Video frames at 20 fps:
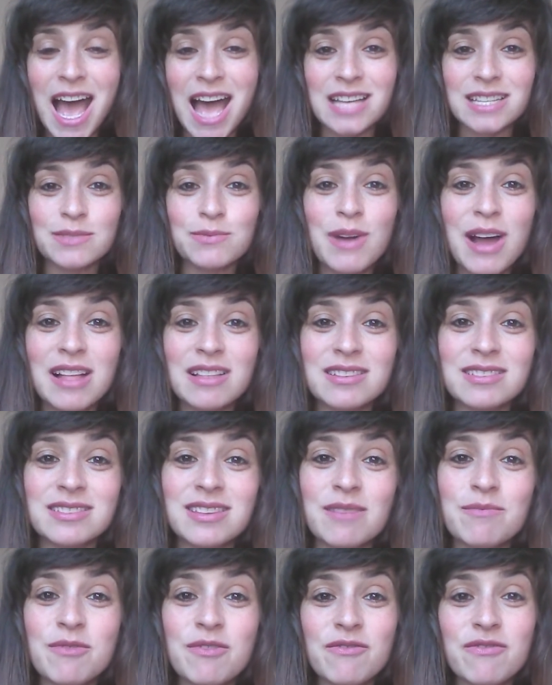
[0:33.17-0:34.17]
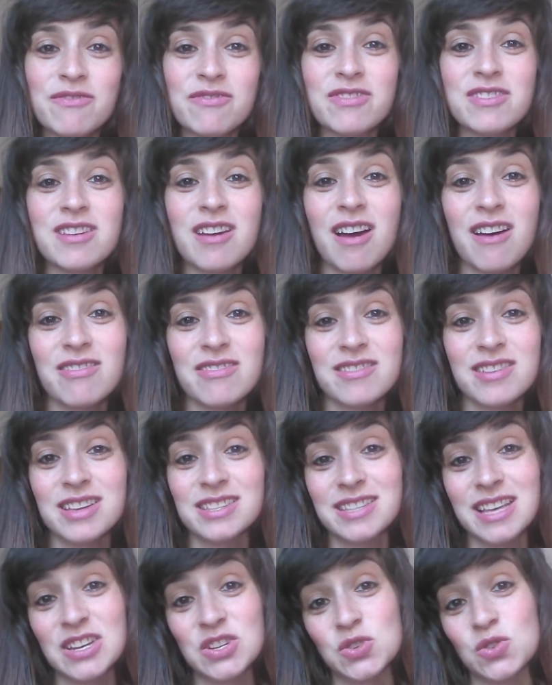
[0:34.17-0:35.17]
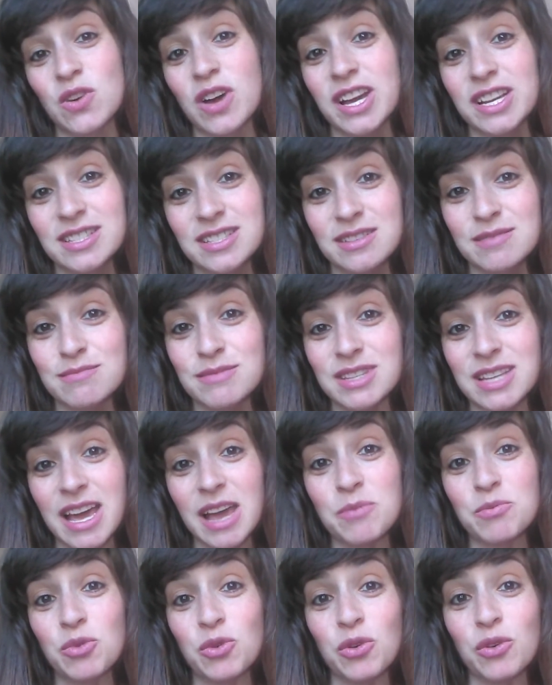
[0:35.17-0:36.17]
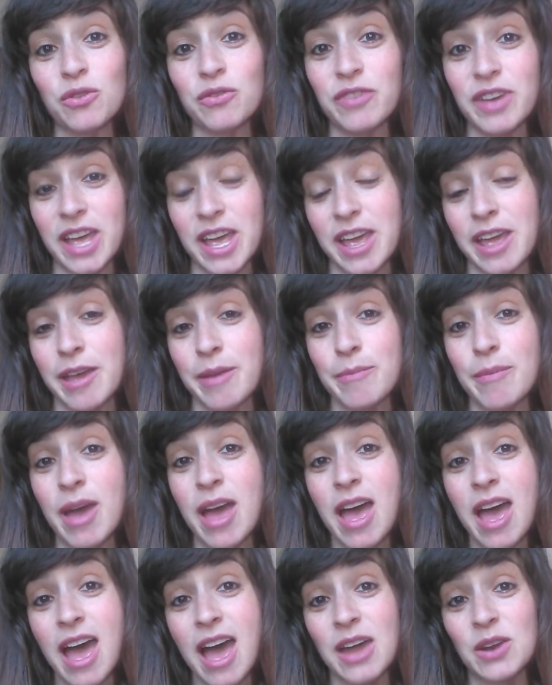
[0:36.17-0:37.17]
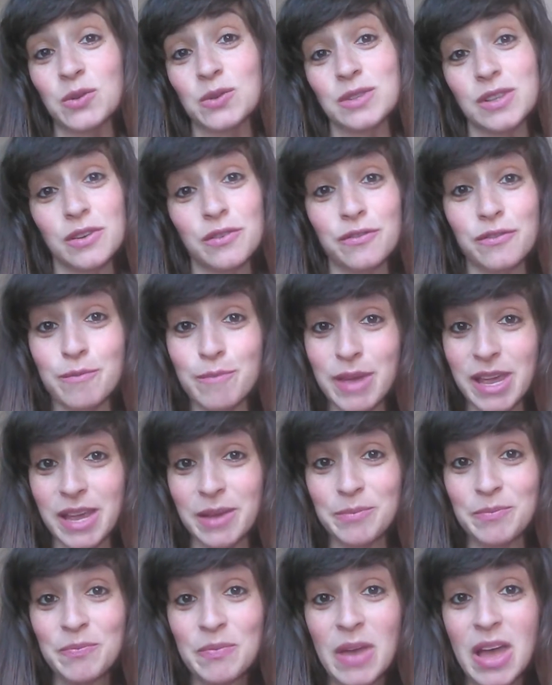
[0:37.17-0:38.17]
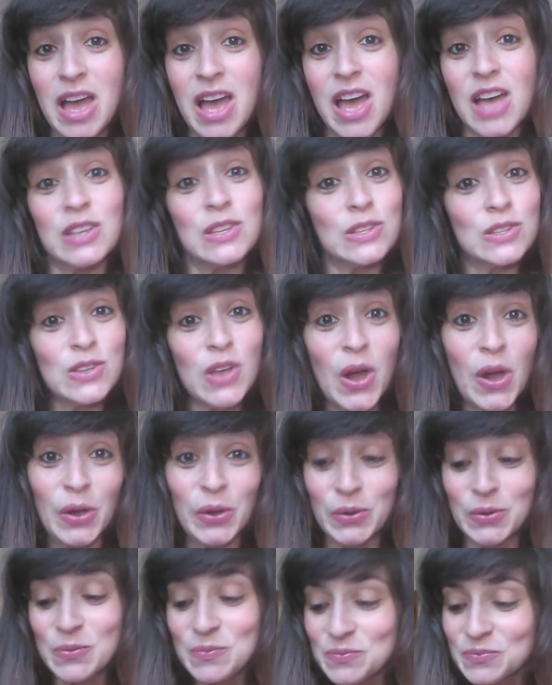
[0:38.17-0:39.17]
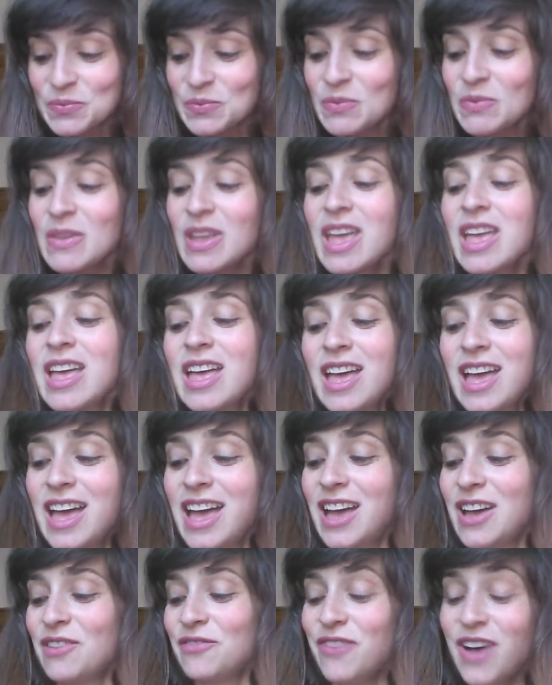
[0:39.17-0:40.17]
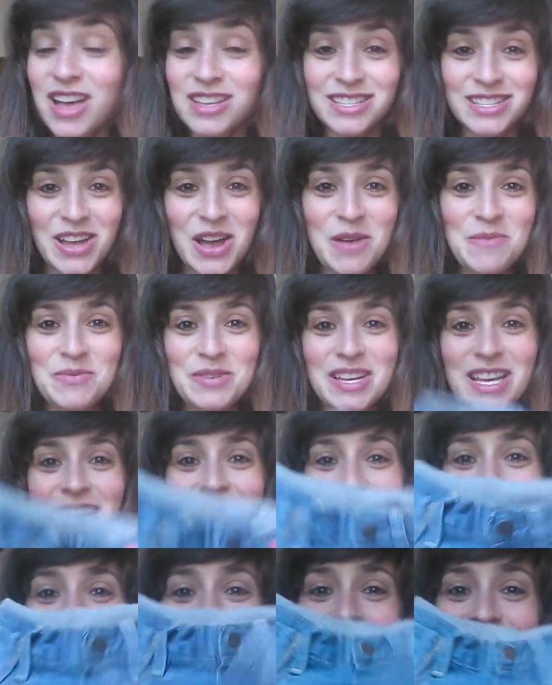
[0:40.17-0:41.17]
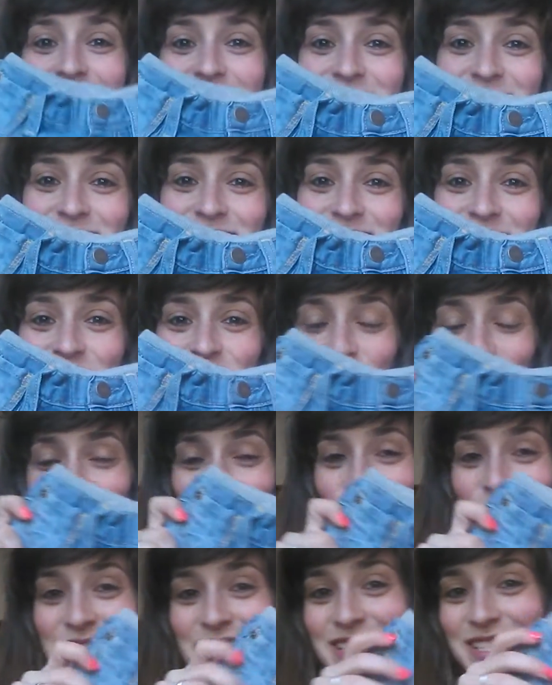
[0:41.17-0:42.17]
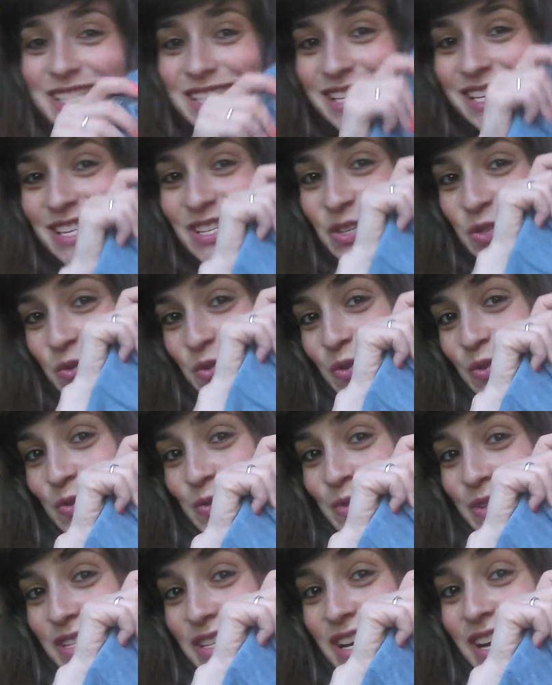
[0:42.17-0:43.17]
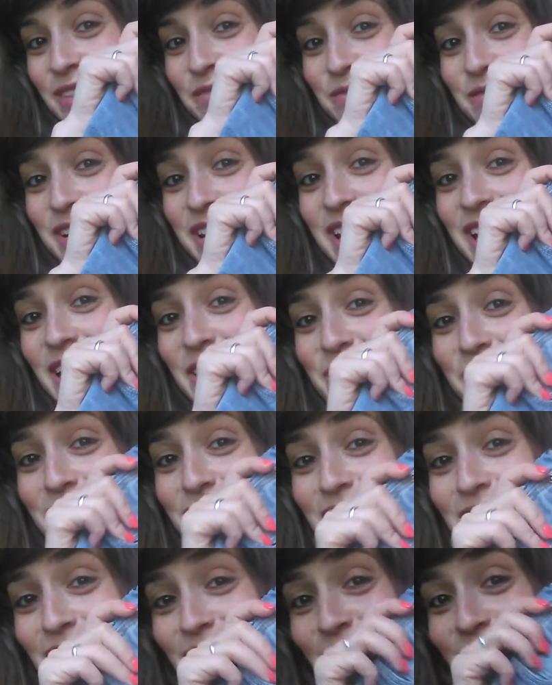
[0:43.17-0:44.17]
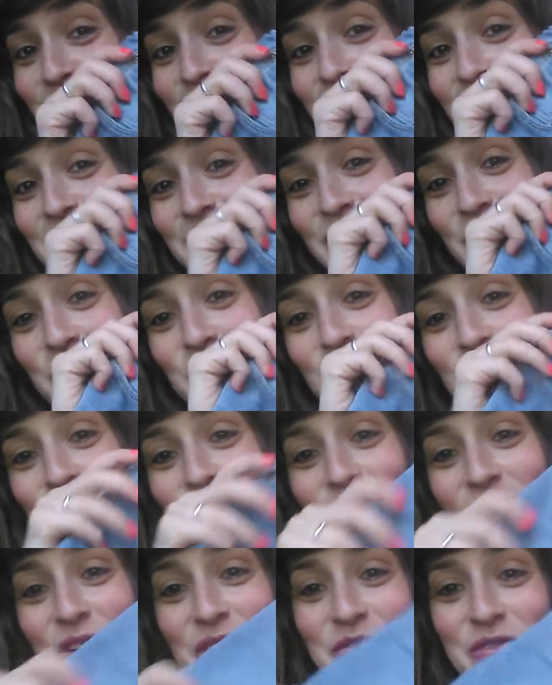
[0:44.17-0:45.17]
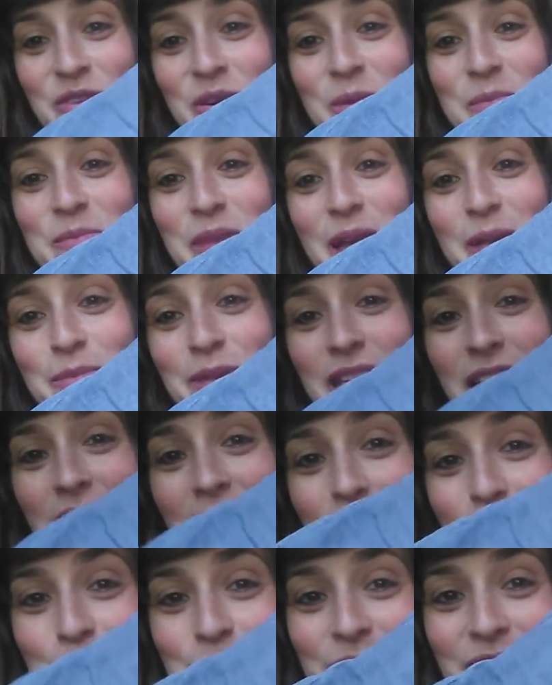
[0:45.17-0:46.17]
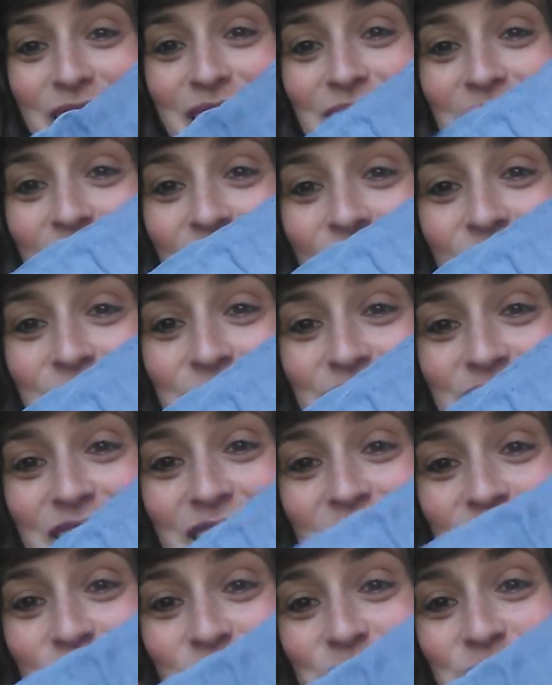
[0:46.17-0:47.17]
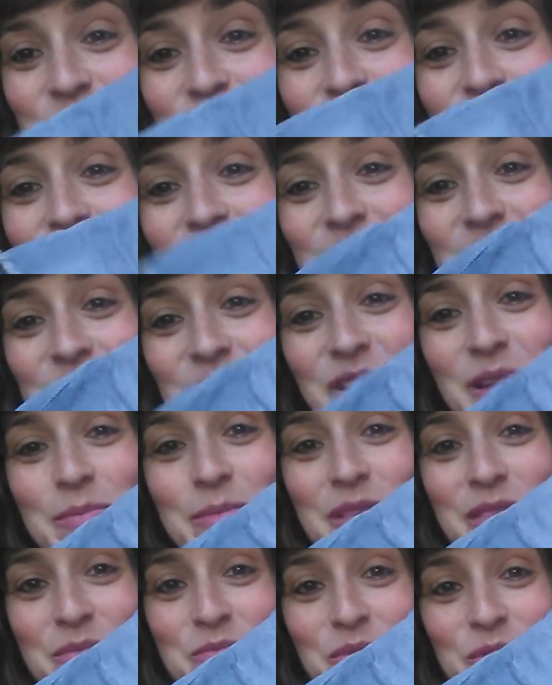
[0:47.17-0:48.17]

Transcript: as well as some of the other essential items that I brought for him and also for me. So first up are these shorts, these jean shorts, which I really, really love. They're so cute. They're from Baby Gap. I love the cutoff trim at the